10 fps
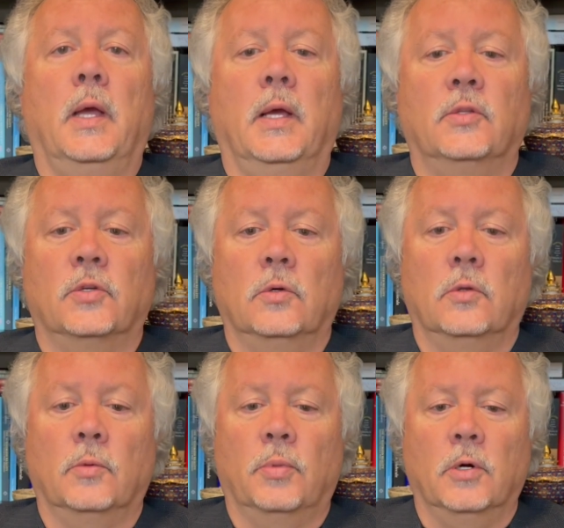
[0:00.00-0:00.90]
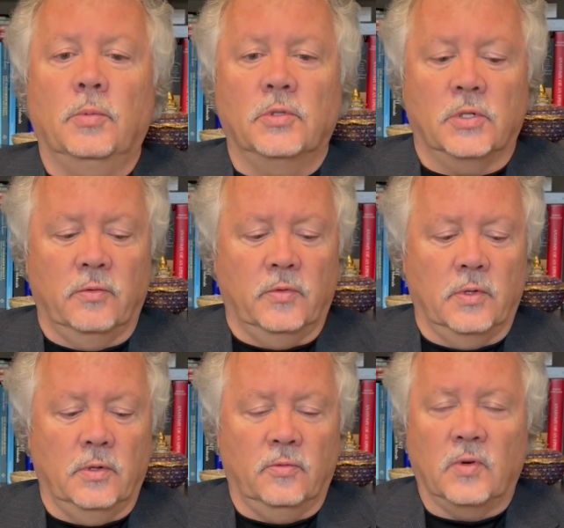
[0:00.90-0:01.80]
And so the purpose of
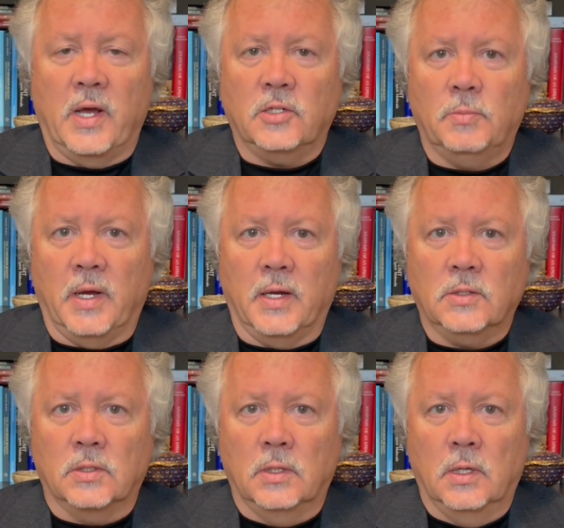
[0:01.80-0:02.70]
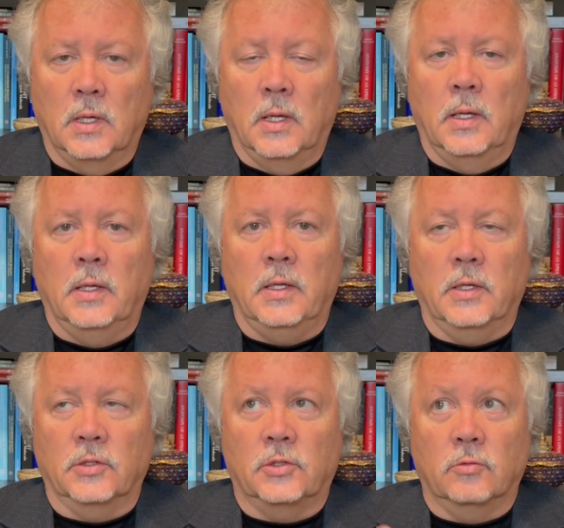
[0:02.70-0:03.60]
the flashbacks
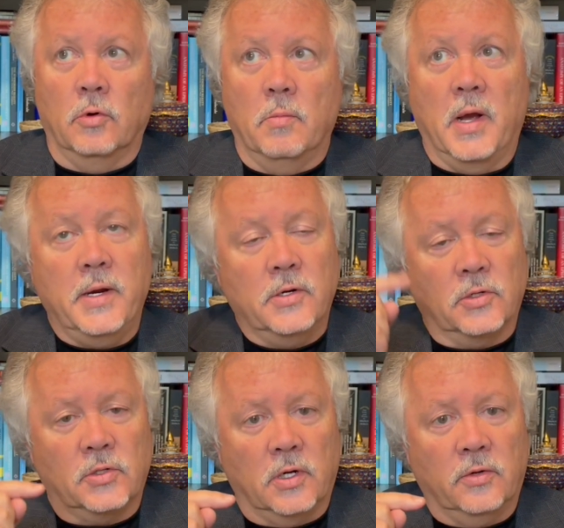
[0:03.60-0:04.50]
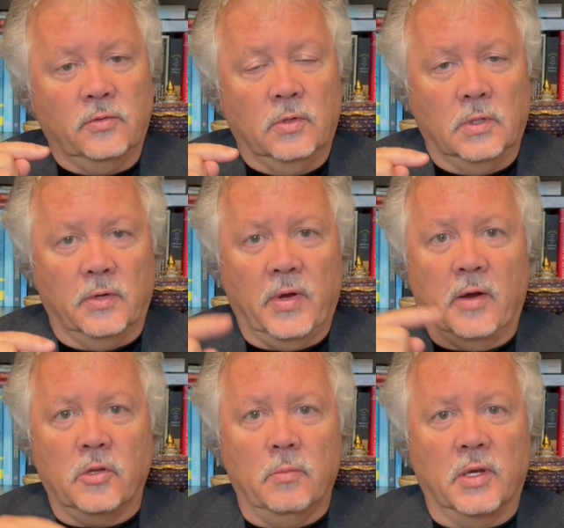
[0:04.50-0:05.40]
is to remind yourself of
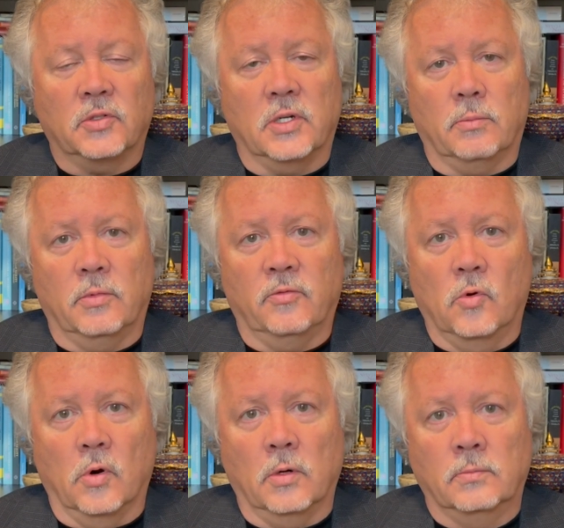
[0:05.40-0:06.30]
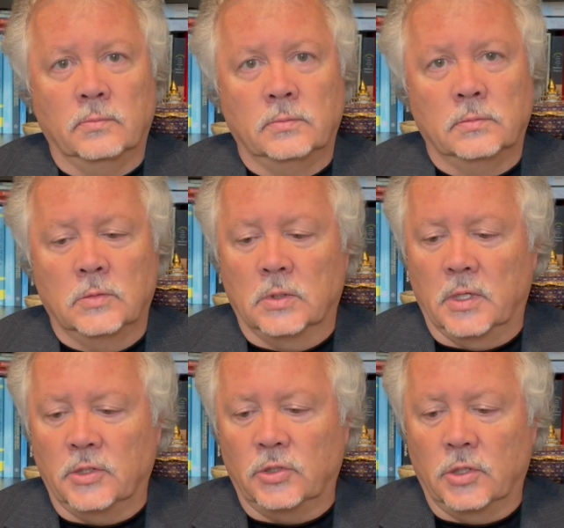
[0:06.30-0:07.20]
how you messed up before.
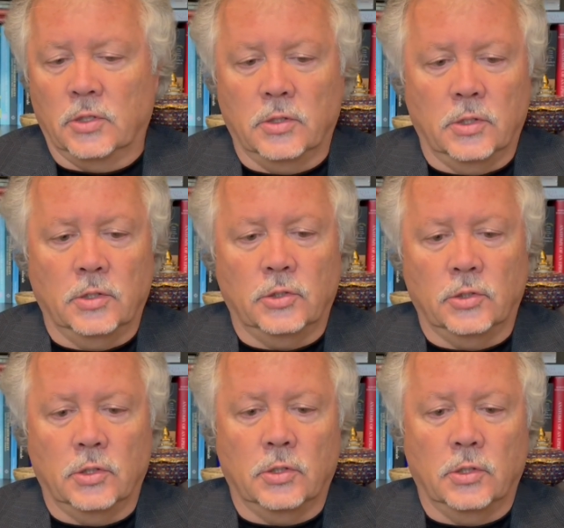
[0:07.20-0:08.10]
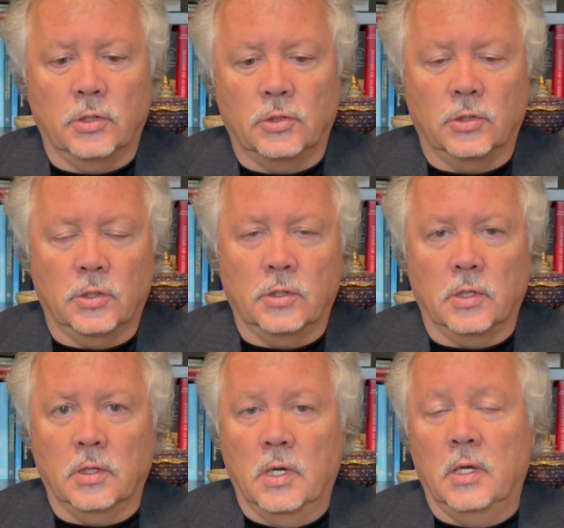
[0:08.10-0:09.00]
I shoulda, coulda, shoulda, coulda, shoulda, coulda.